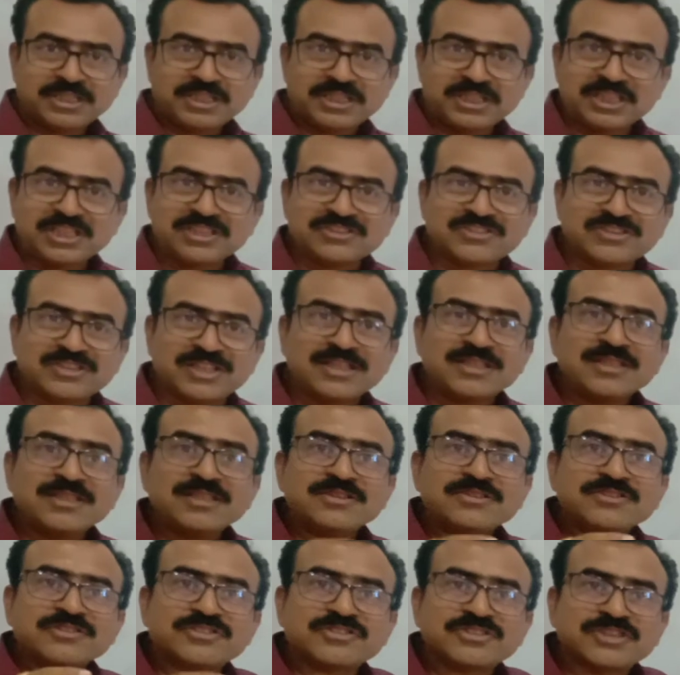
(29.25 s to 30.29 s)
is
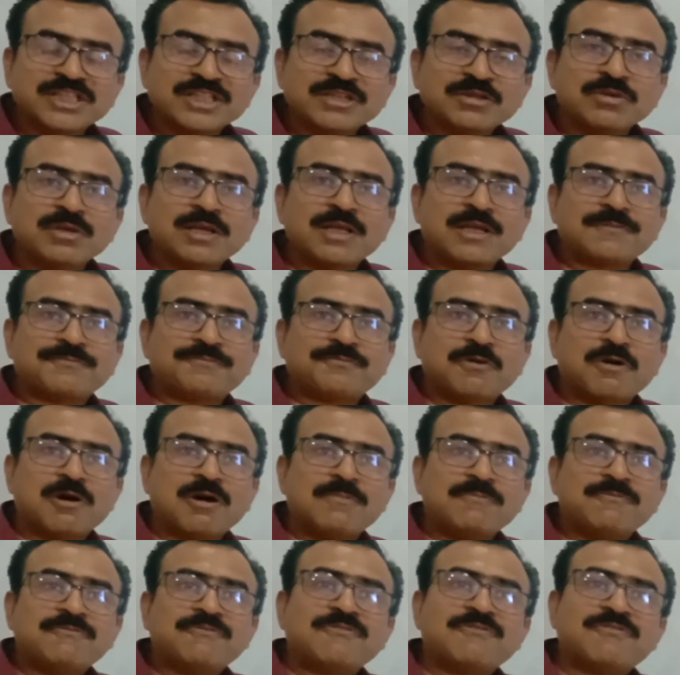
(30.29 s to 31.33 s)
the singular
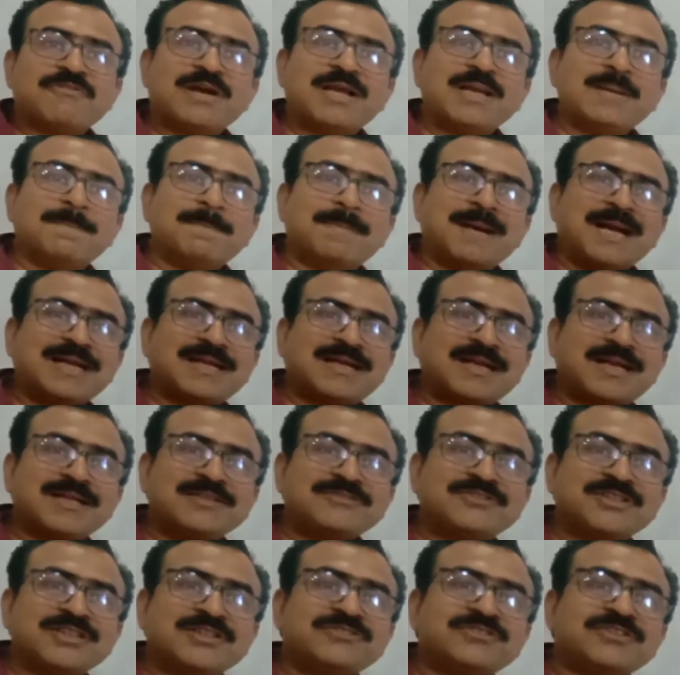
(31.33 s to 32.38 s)
form while
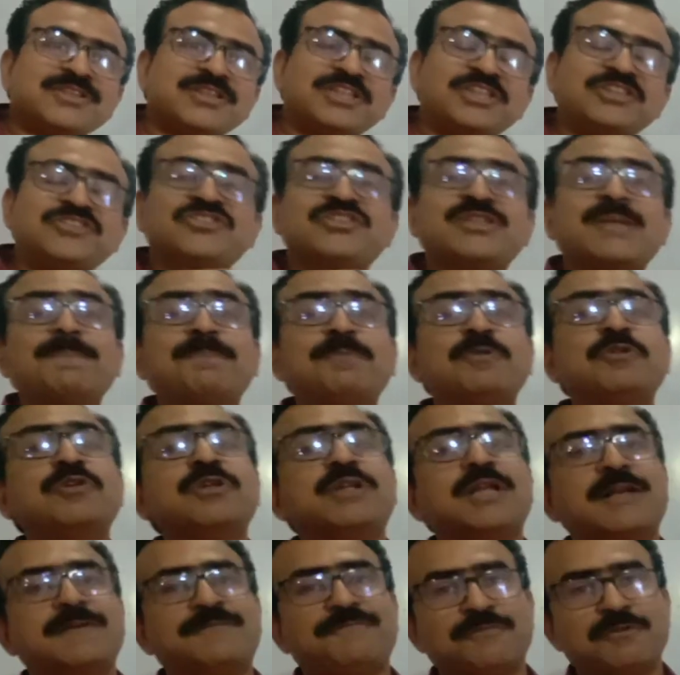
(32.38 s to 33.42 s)
matrices is the
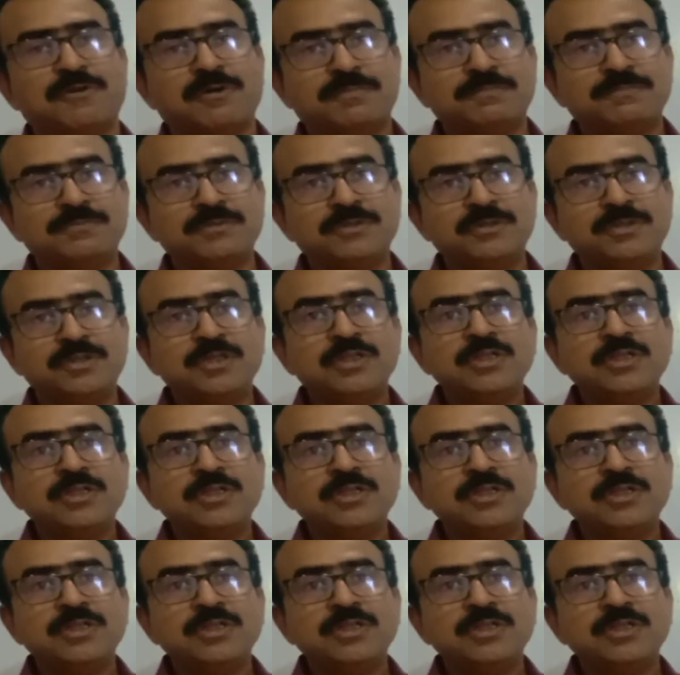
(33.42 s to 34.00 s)
plural form.